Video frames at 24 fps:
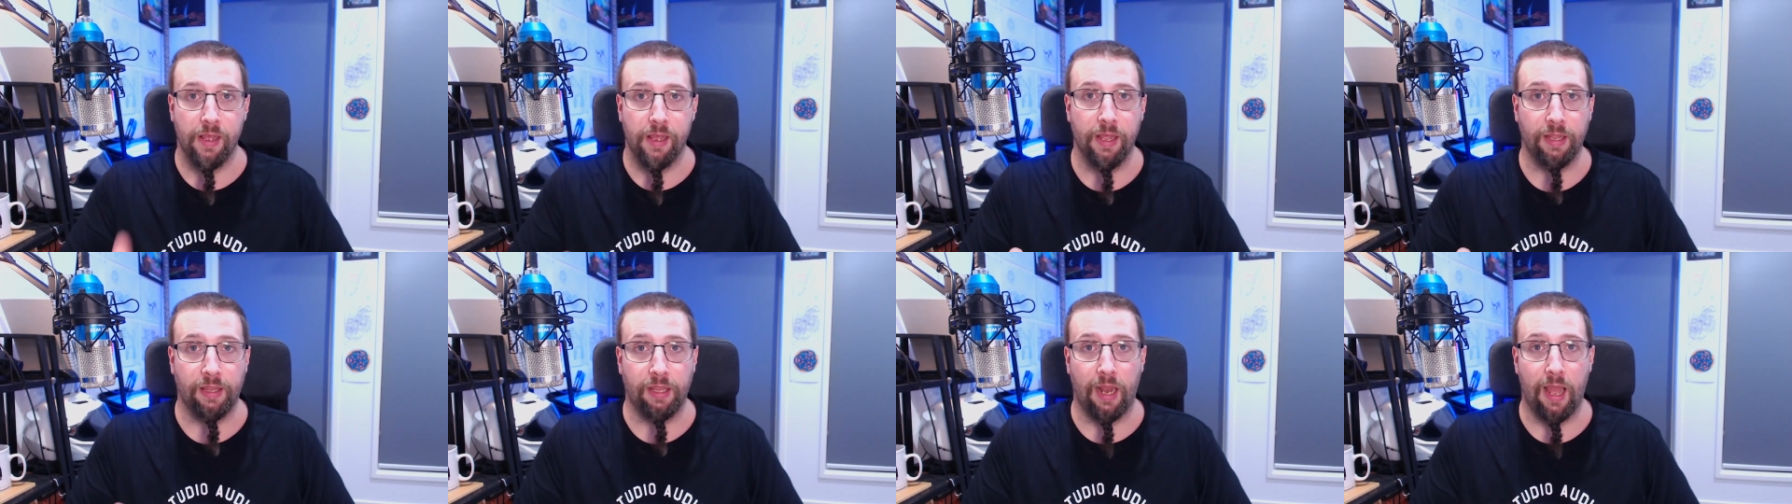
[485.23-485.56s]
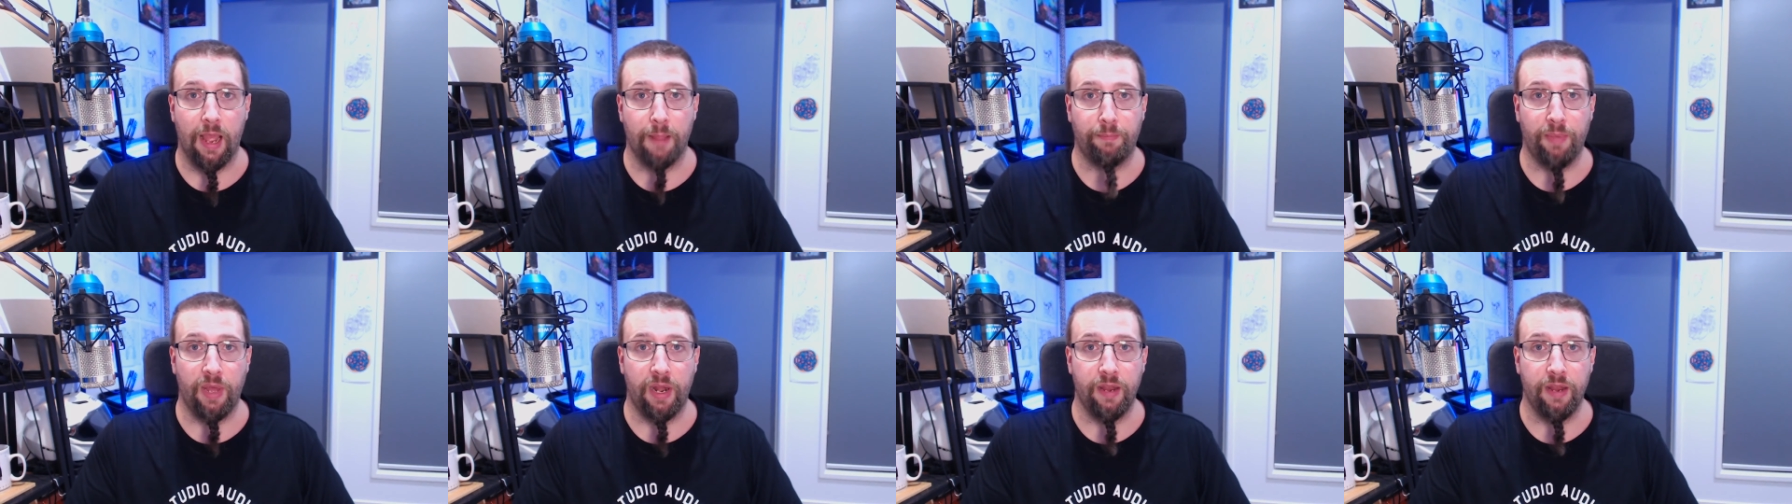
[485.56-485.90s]
Hit the
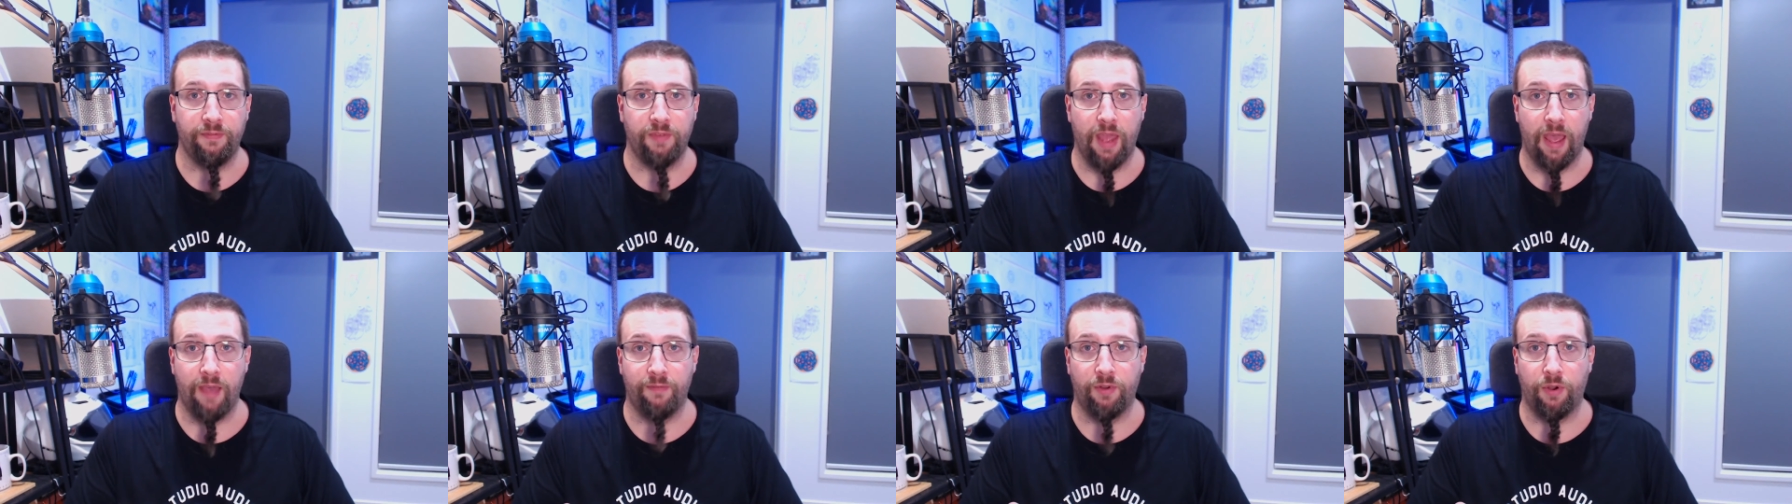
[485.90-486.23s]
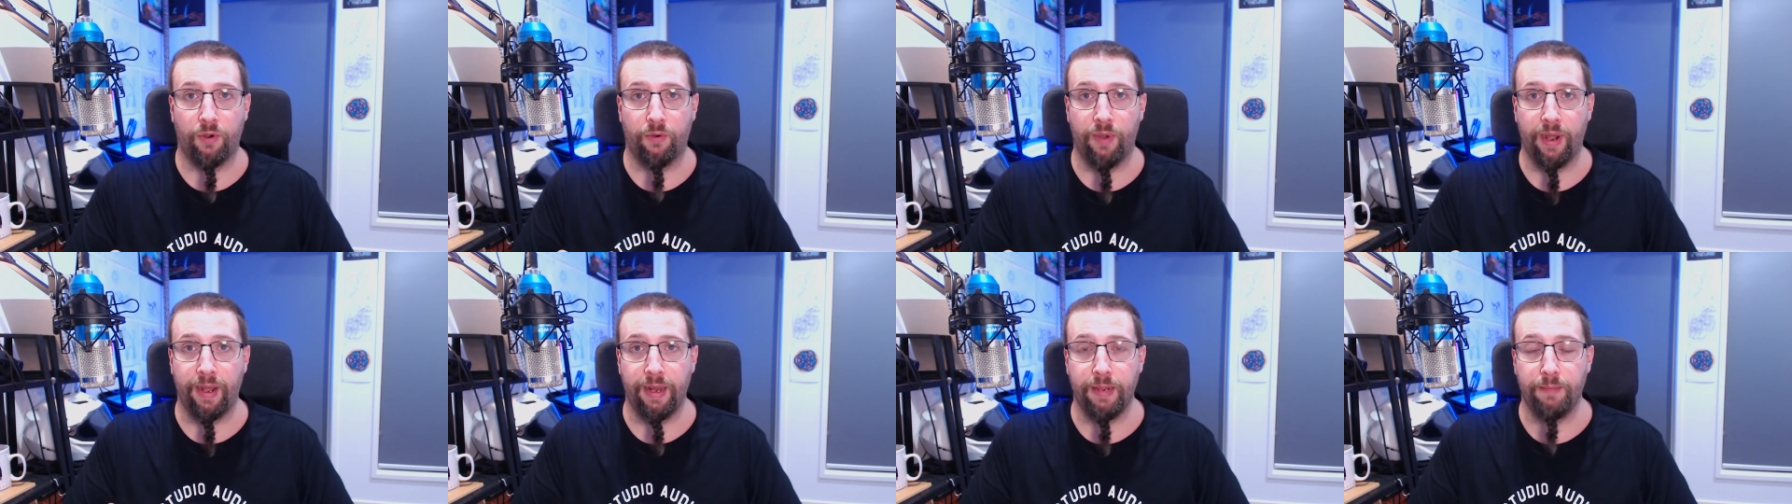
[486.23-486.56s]
like button if you haven't
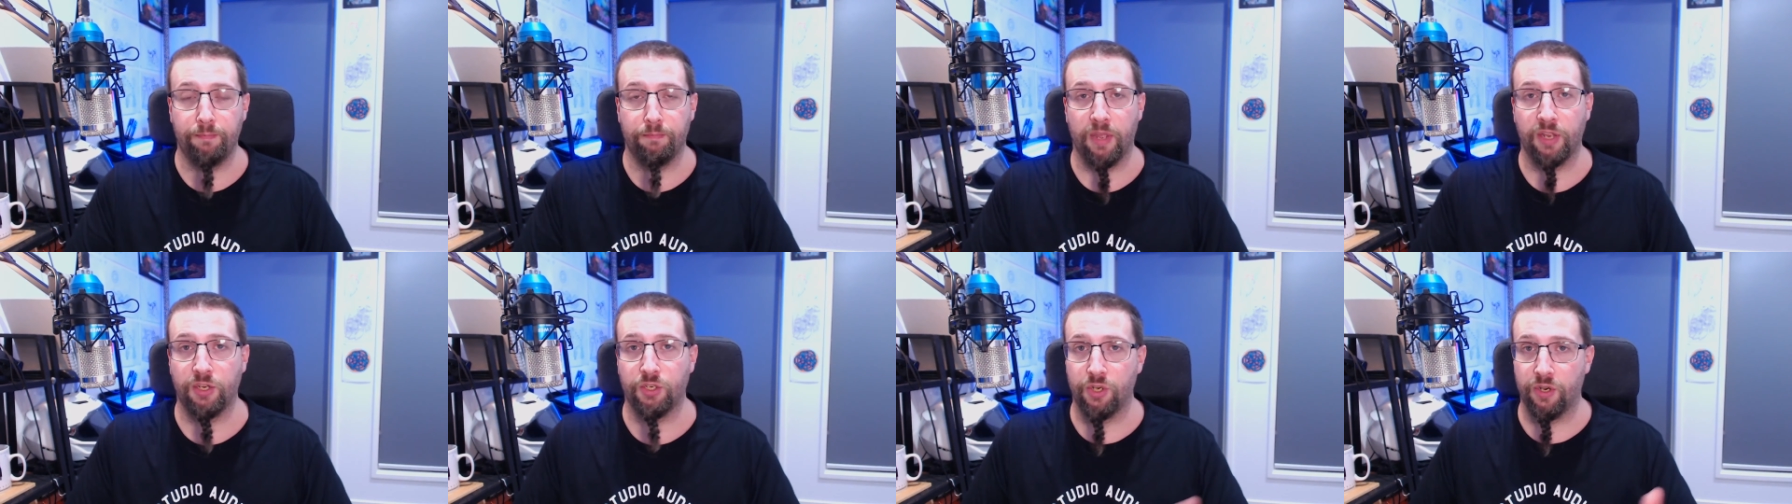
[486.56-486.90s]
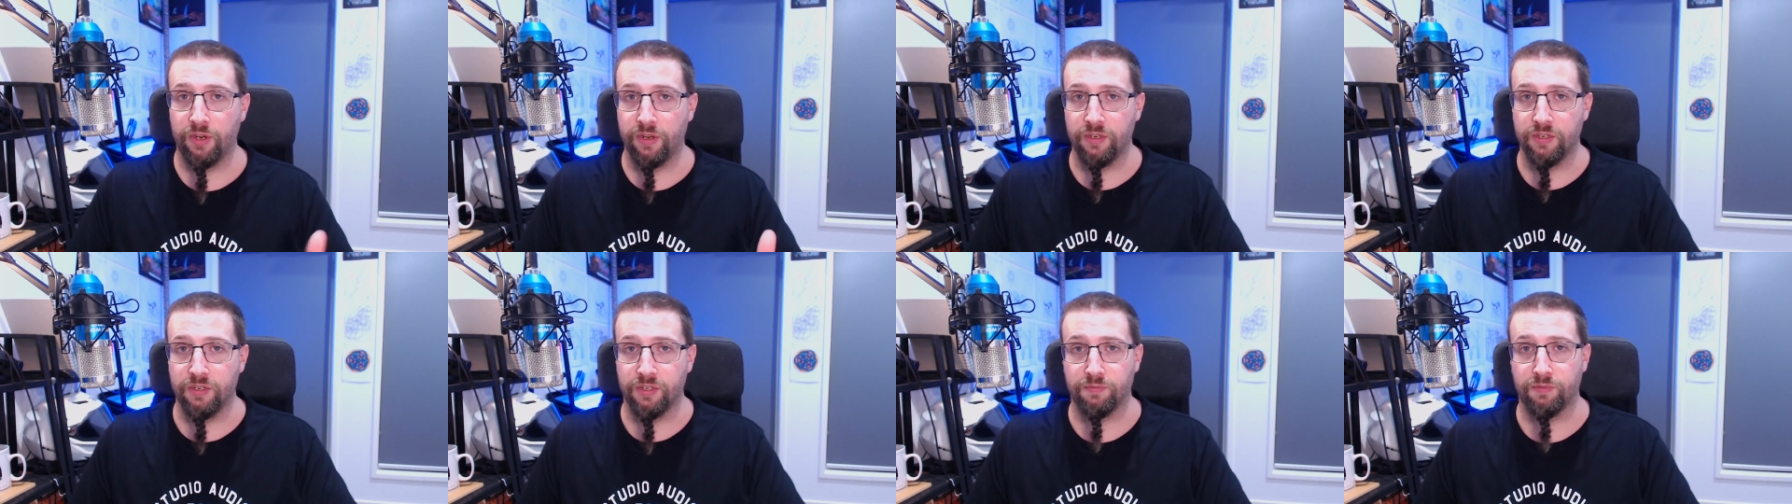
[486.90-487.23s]
already. Make sure
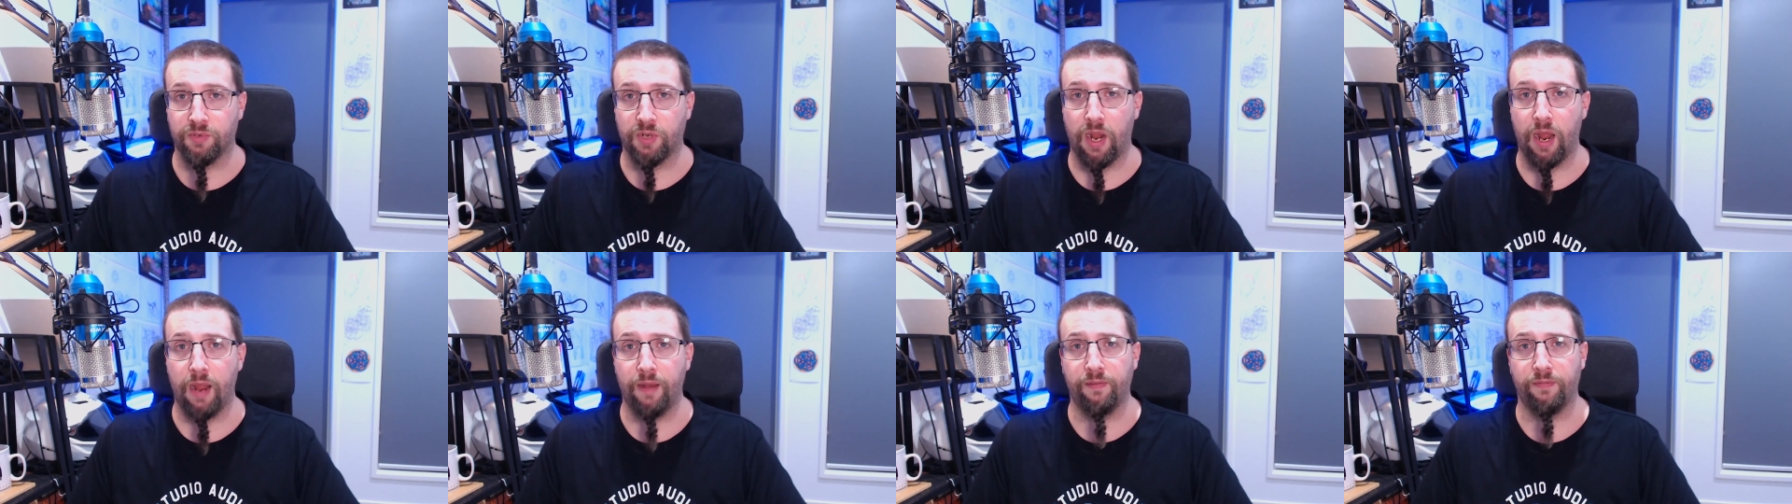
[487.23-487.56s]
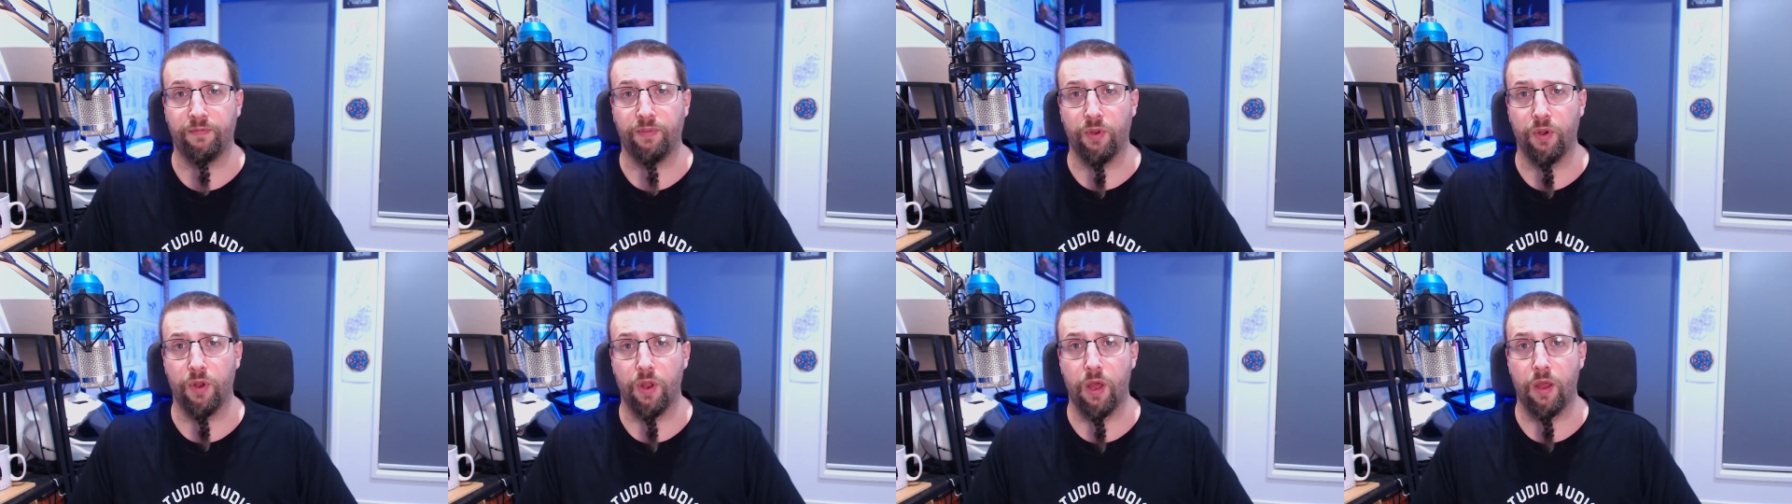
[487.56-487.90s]
you subscribe if
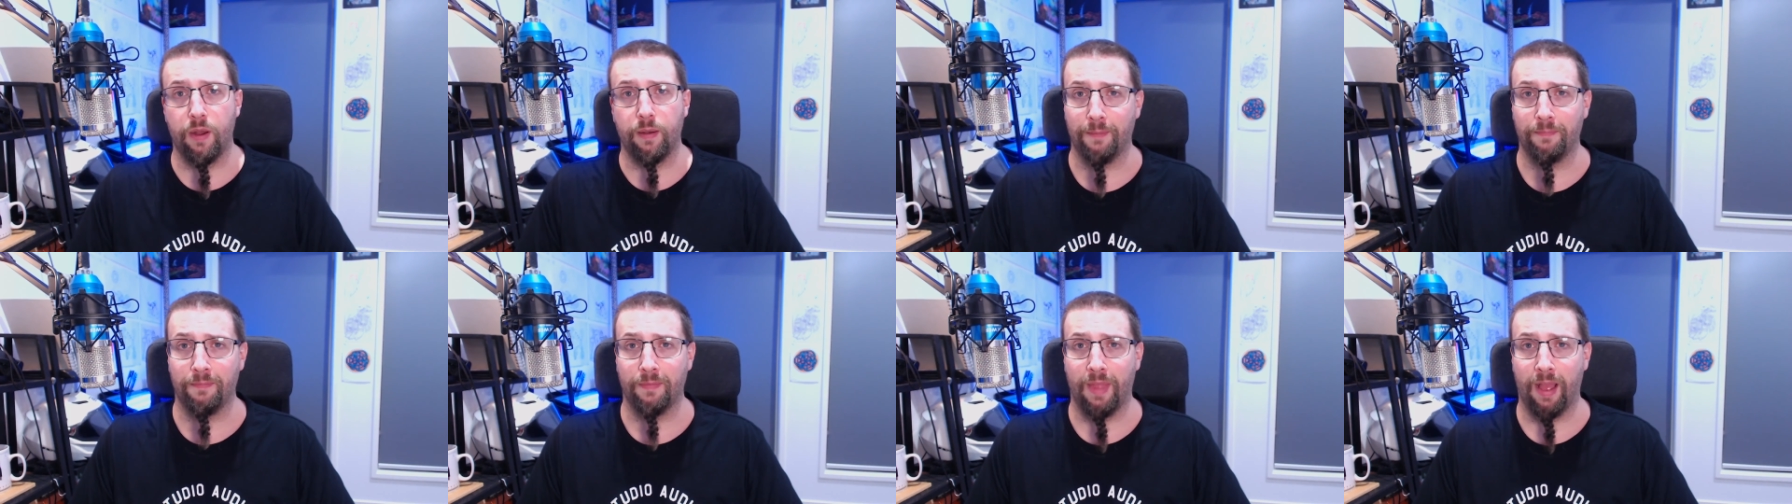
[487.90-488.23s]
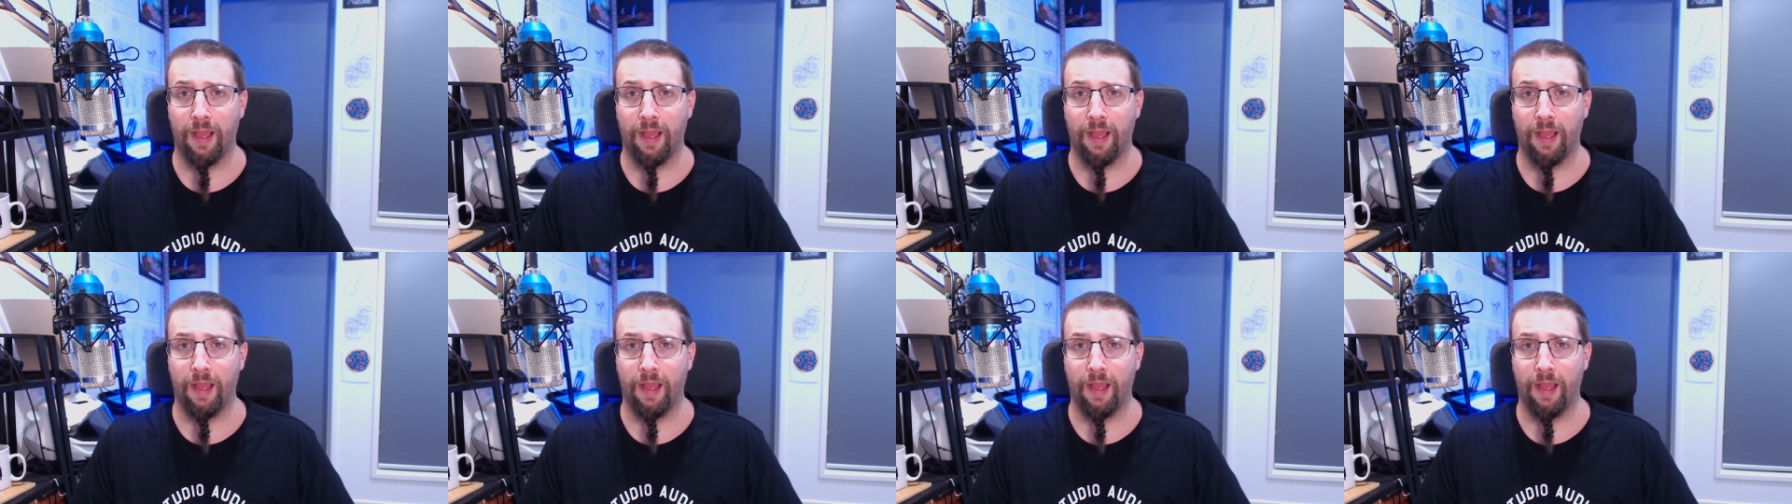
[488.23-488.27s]
you're not.